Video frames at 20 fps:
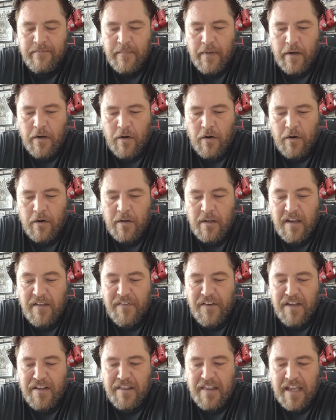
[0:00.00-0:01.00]
You know,
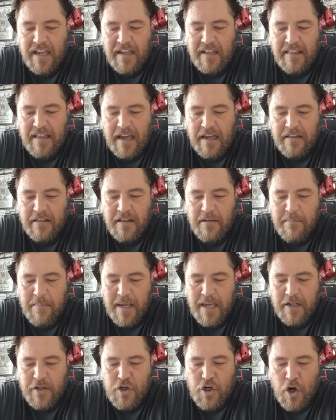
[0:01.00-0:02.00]
if you think that they
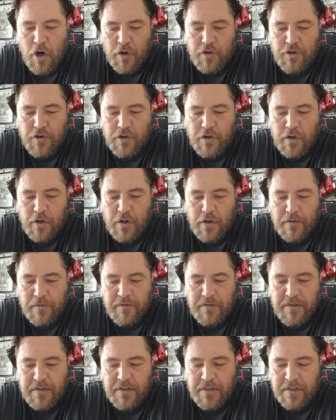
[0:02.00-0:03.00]
made George
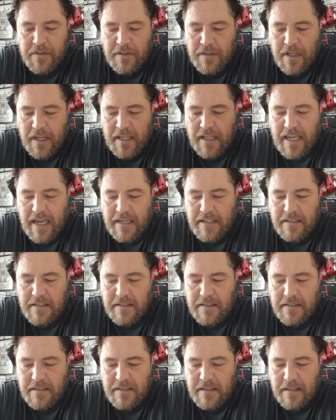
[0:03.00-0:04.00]
Groves
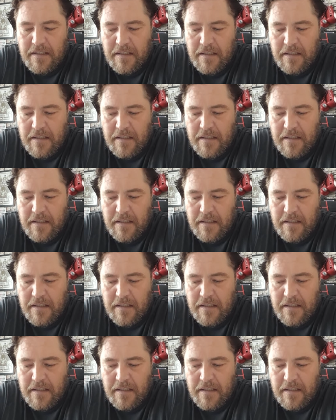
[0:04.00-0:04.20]
against